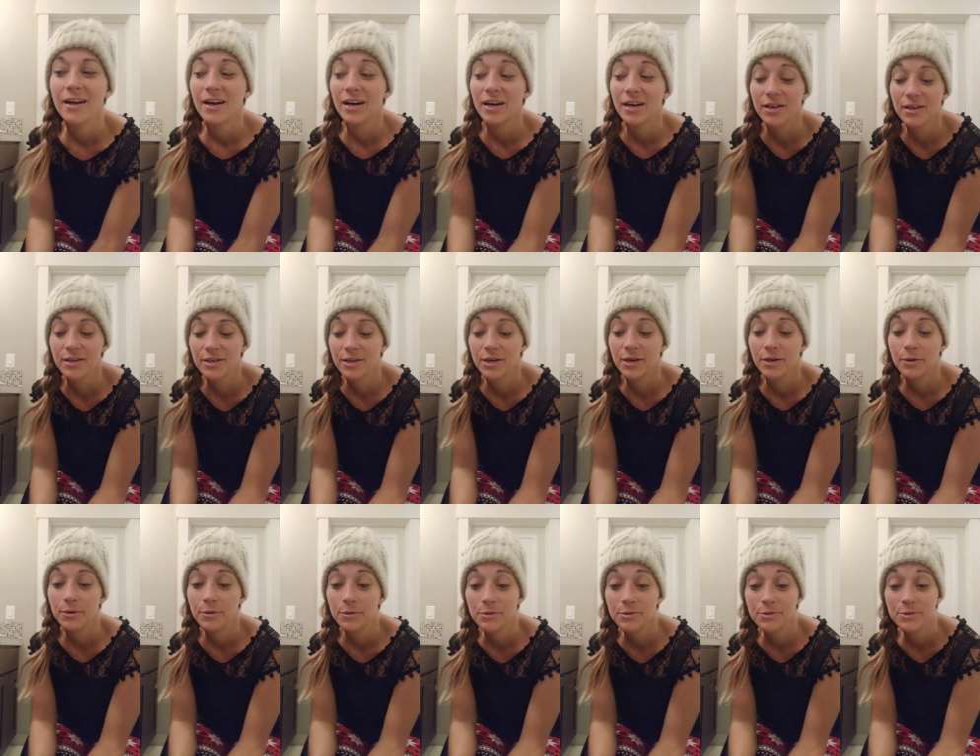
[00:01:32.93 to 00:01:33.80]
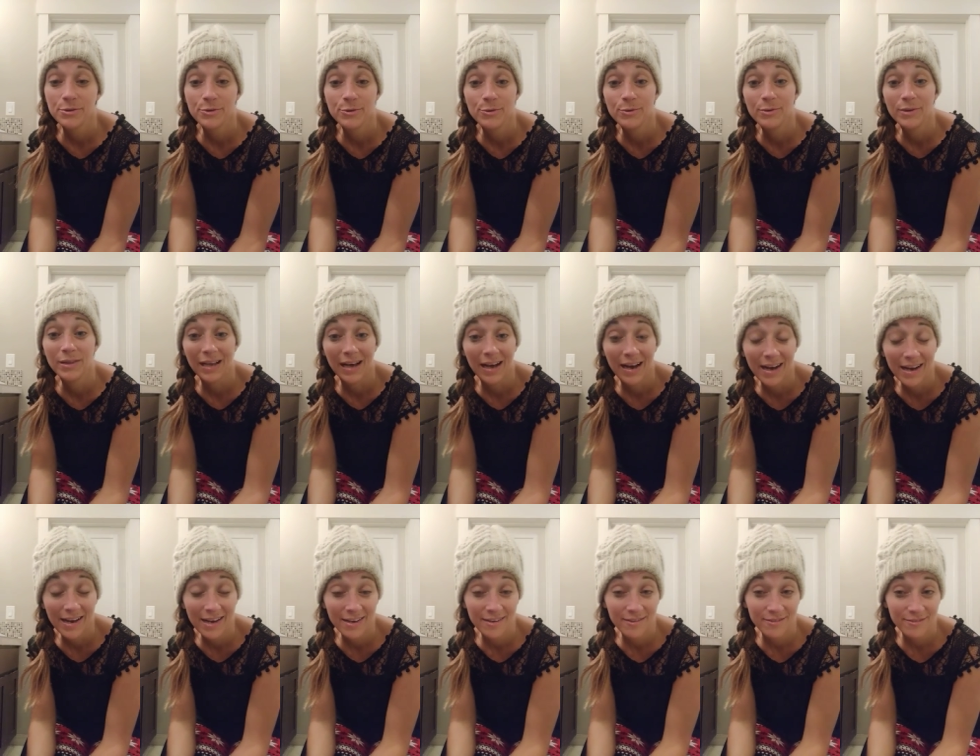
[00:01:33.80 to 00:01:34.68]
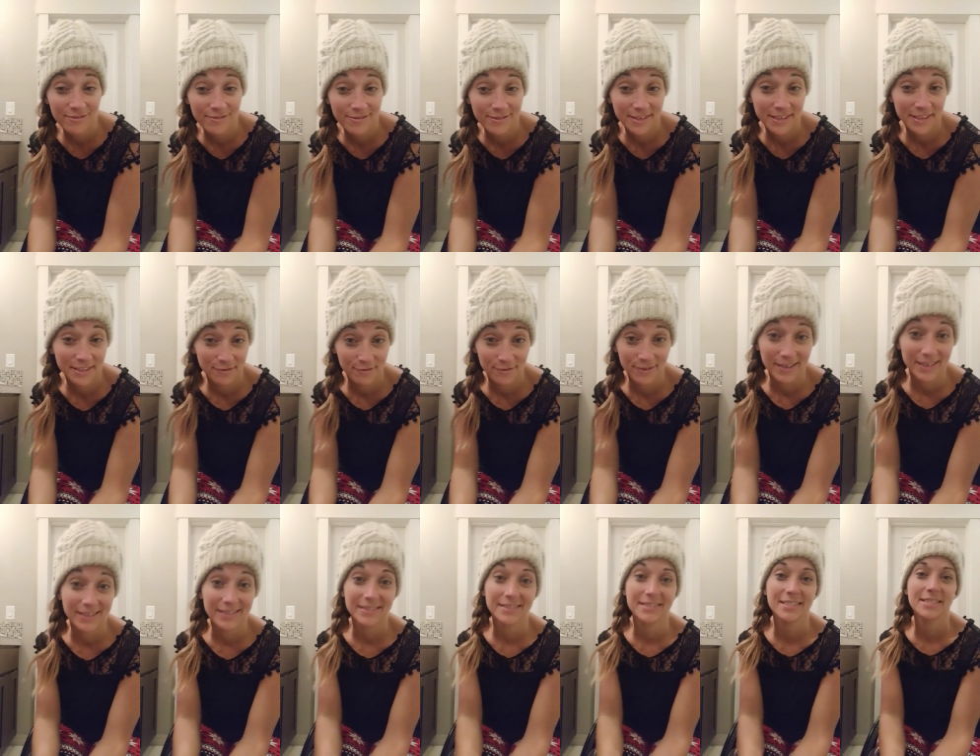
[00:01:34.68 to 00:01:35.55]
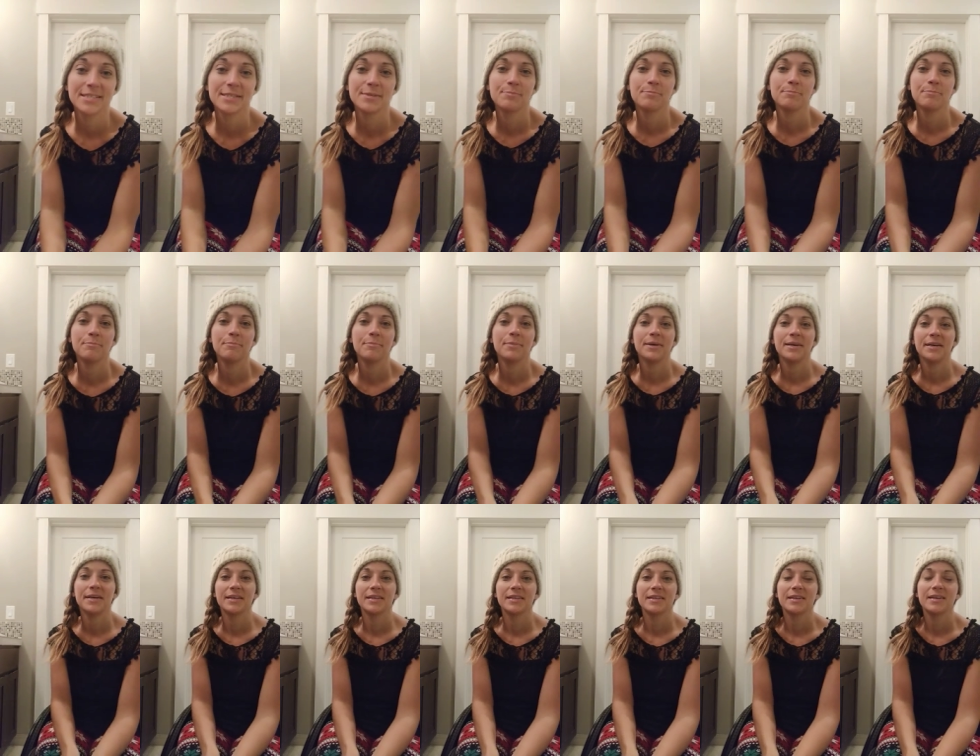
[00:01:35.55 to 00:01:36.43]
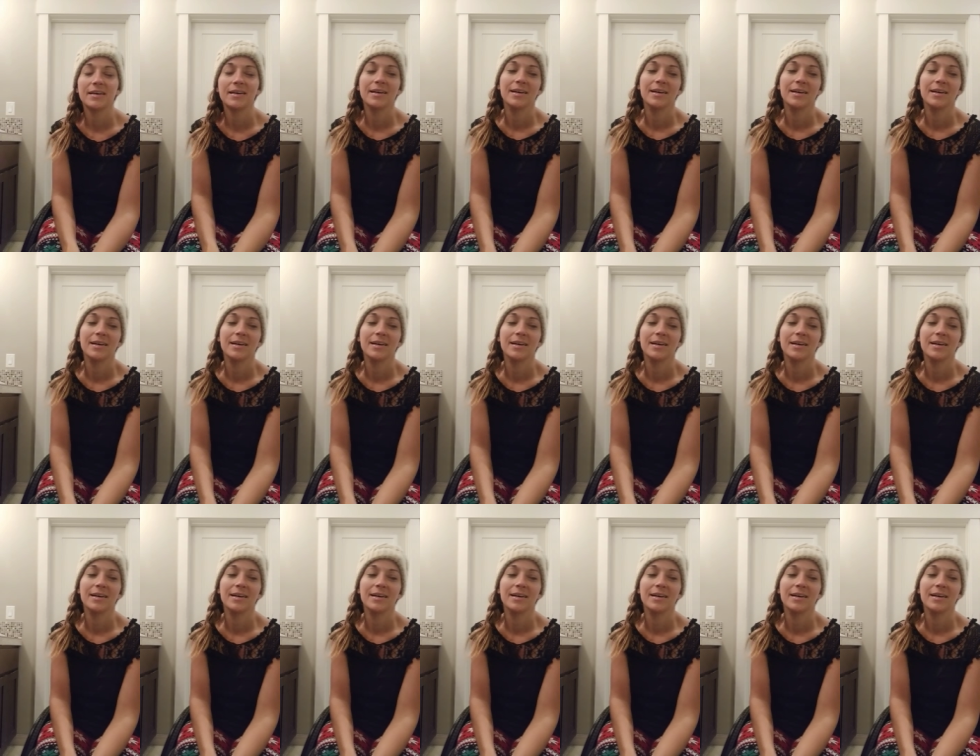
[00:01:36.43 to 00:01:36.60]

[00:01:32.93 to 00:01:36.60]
I'll go to live events, but